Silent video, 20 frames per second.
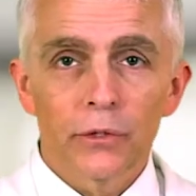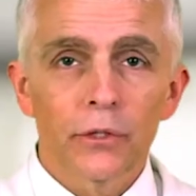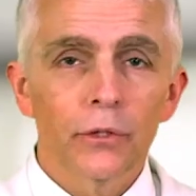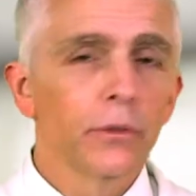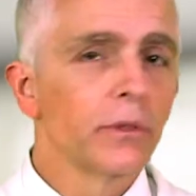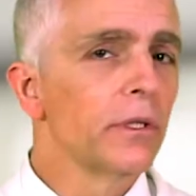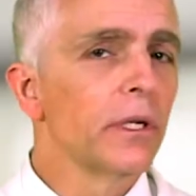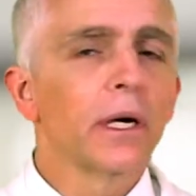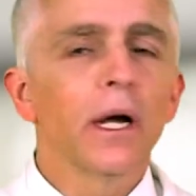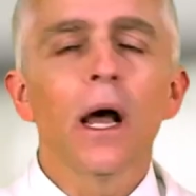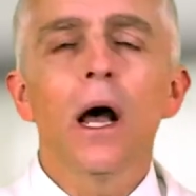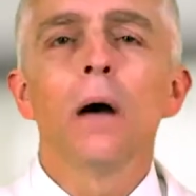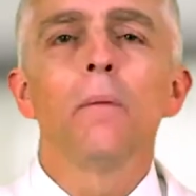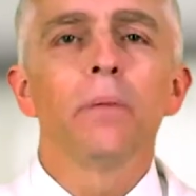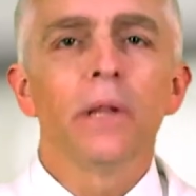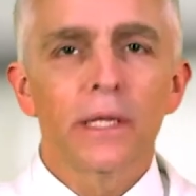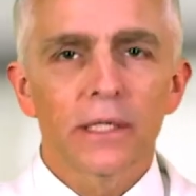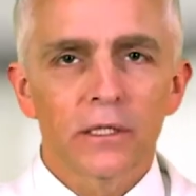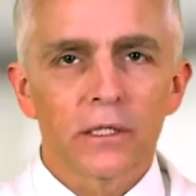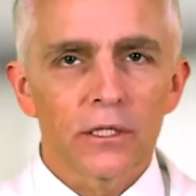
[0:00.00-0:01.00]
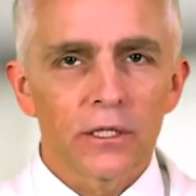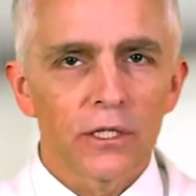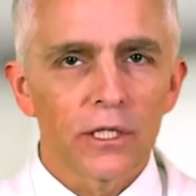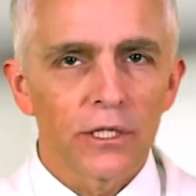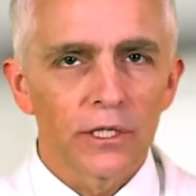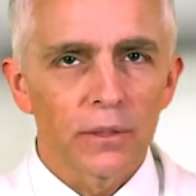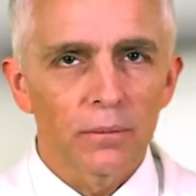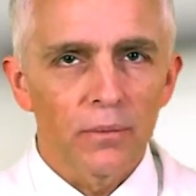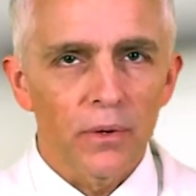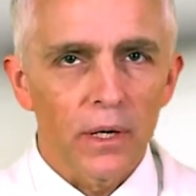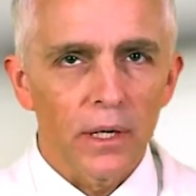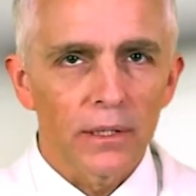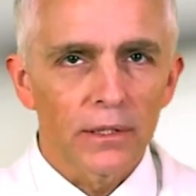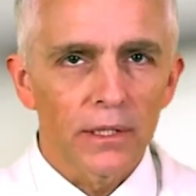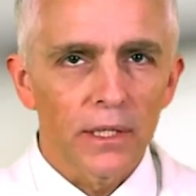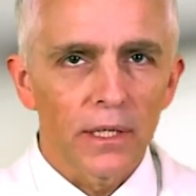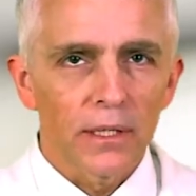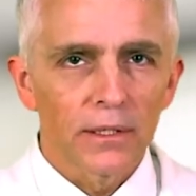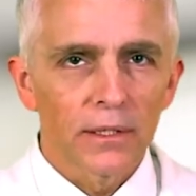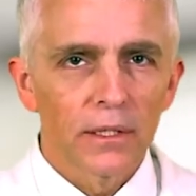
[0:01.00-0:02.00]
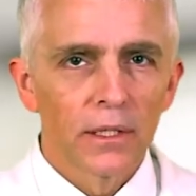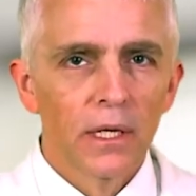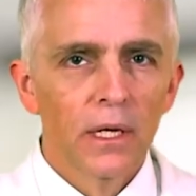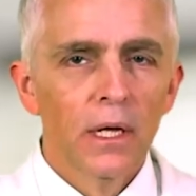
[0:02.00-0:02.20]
to, is a complex decision process,